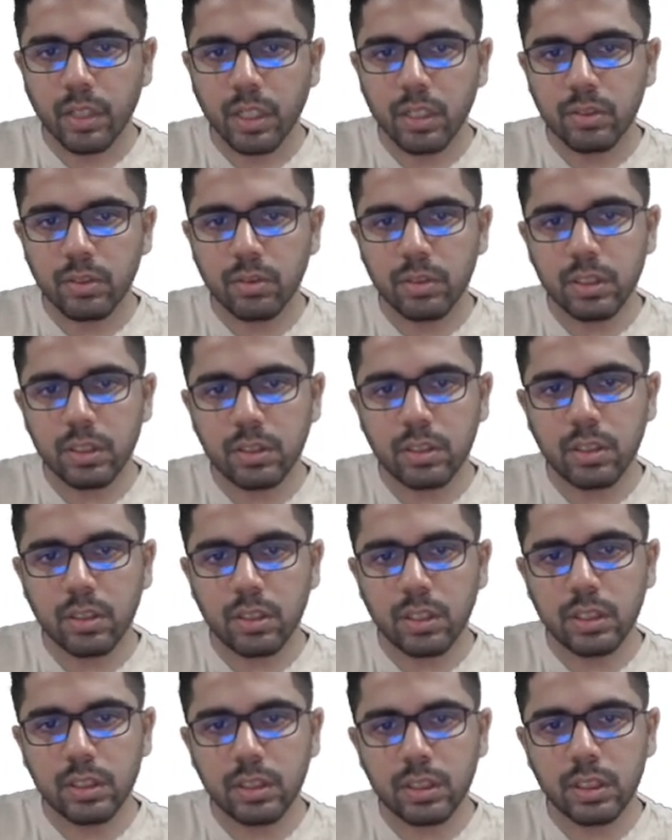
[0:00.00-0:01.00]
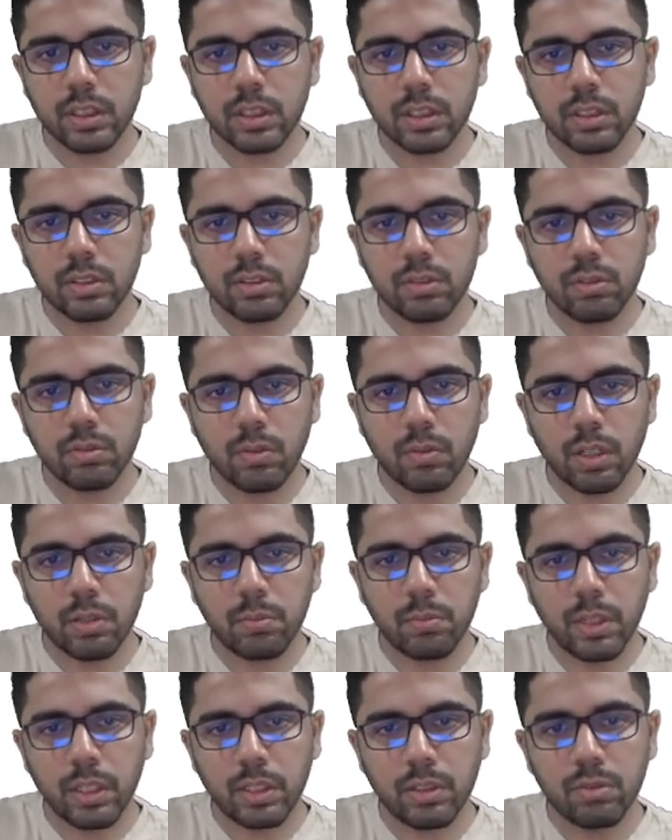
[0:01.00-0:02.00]
So it is 36 into 1
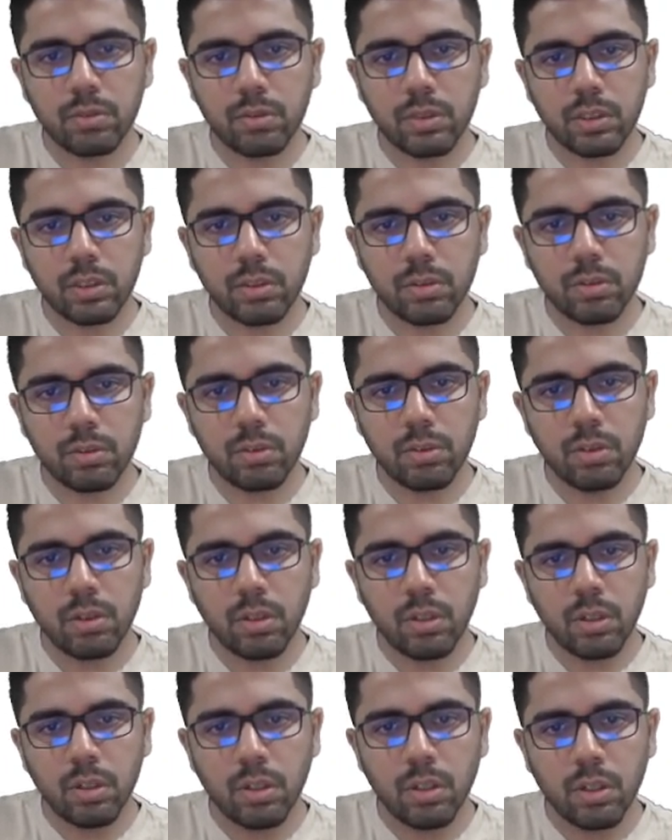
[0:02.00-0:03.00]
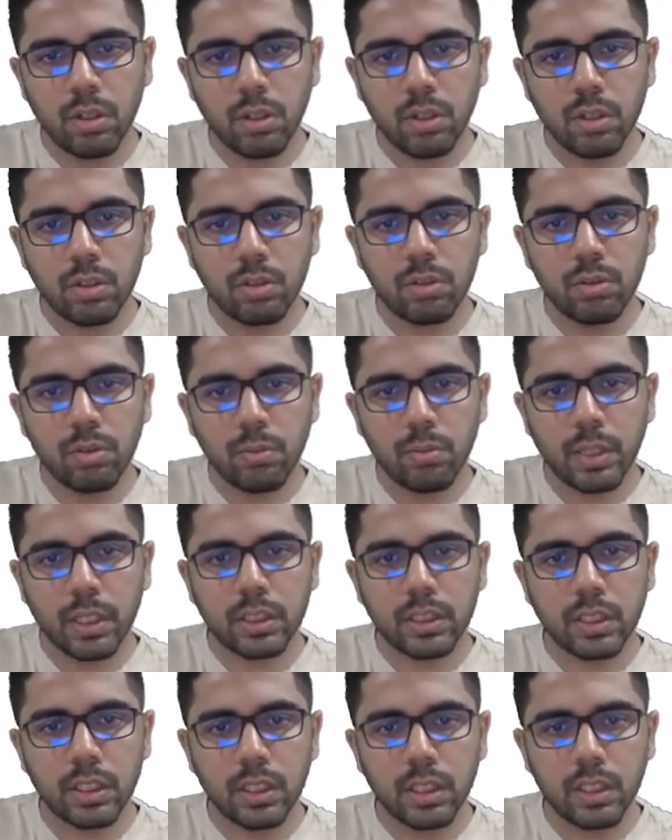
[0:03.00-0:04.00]
by 2 into 2 by
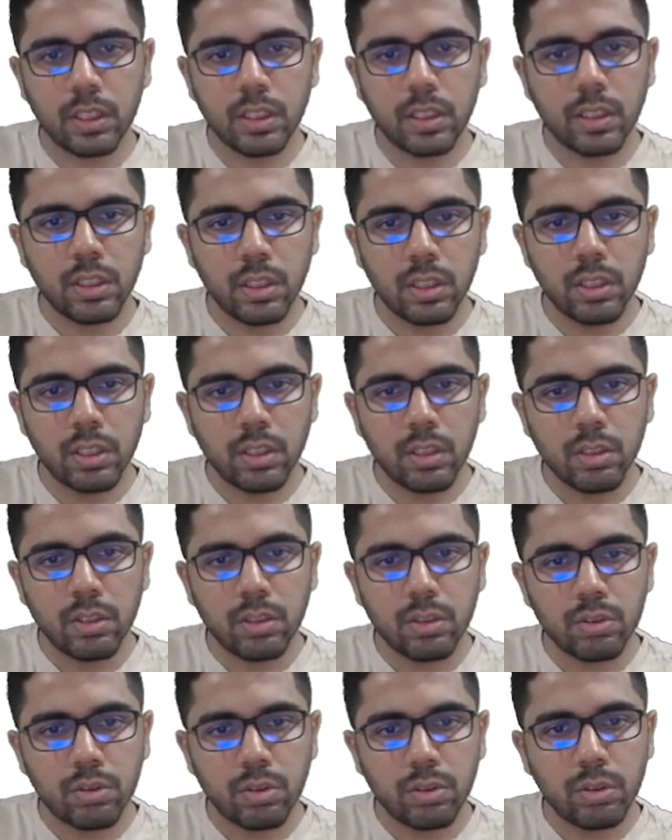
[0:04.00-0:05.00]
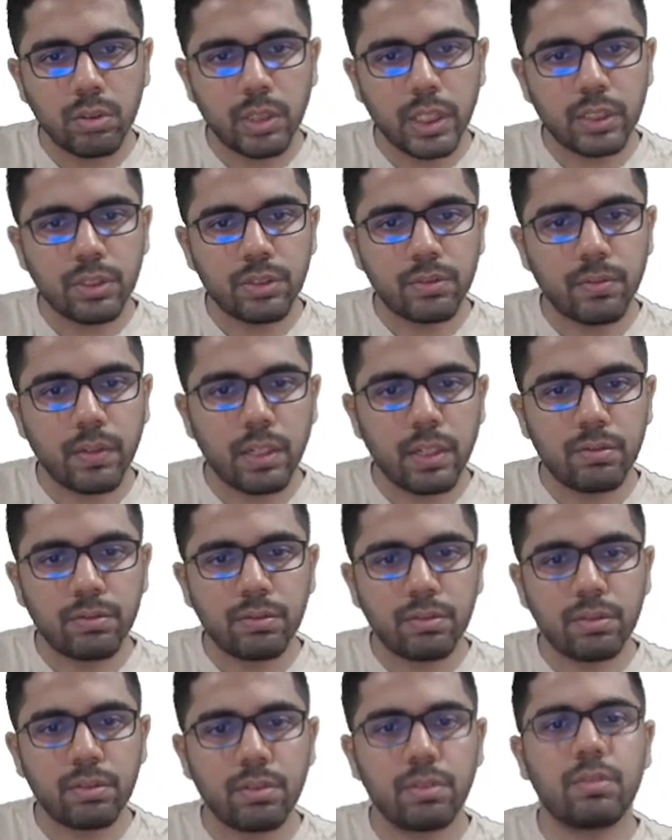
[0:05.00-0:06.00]
3. So you get 12.
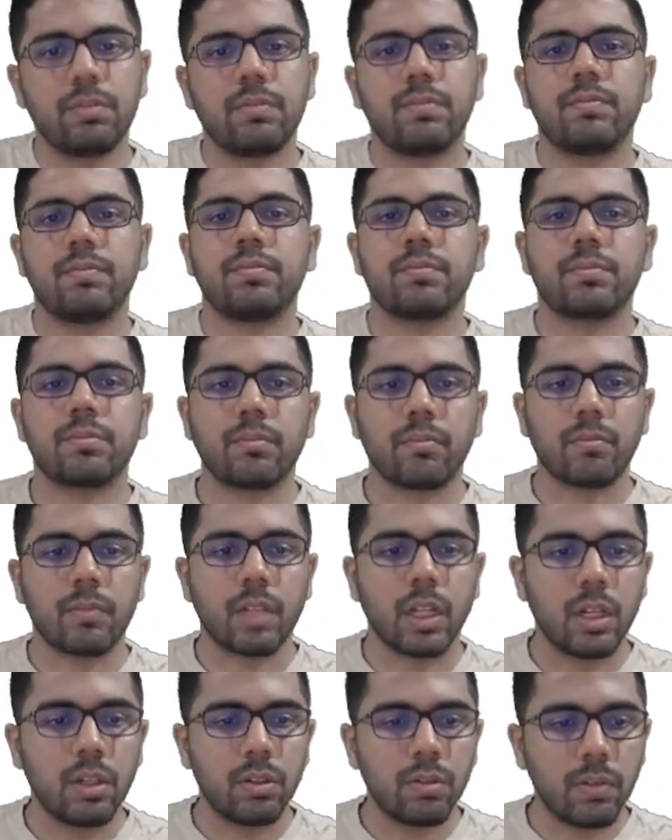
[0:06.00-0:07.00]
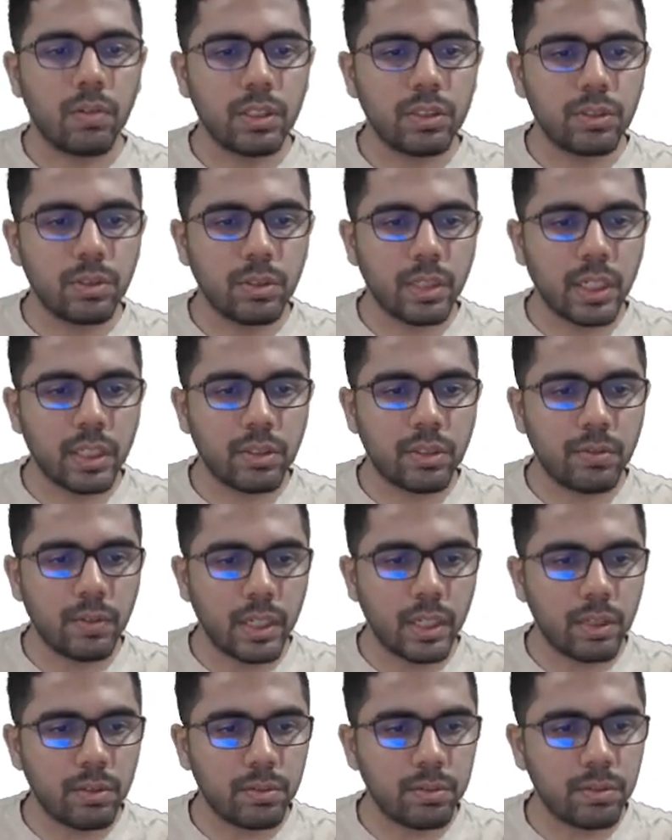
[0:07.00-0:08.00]
Once you get
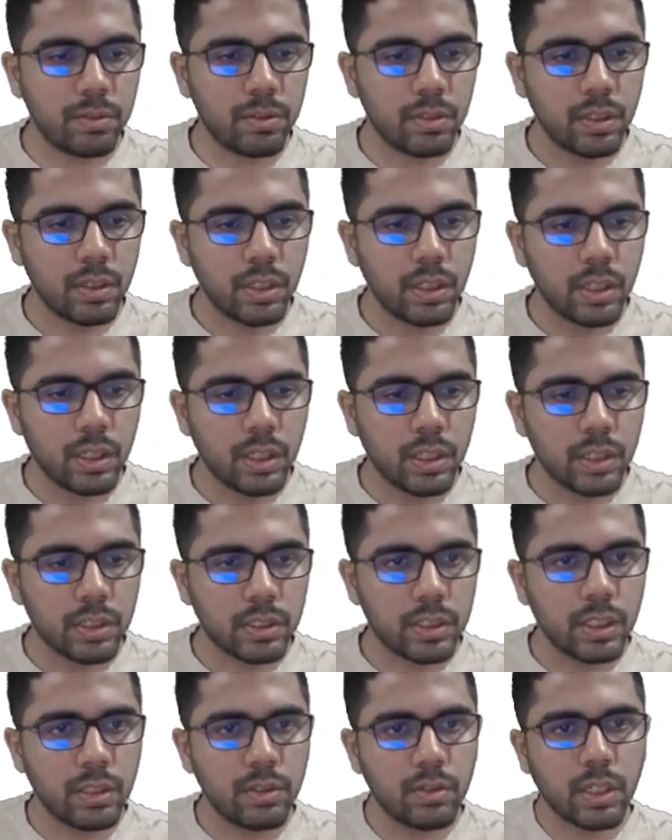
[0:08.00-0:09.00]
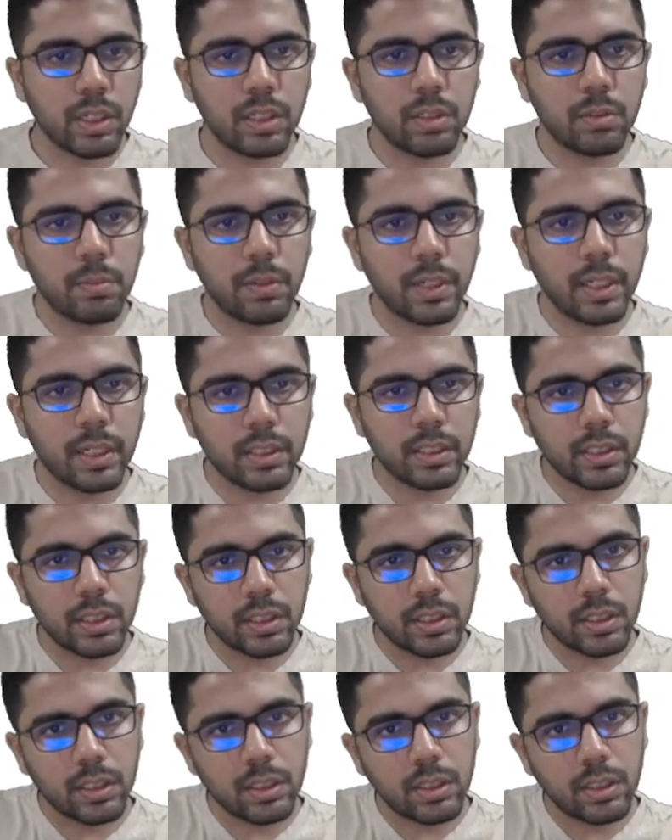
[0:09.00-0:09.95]
12, then you can apply it here.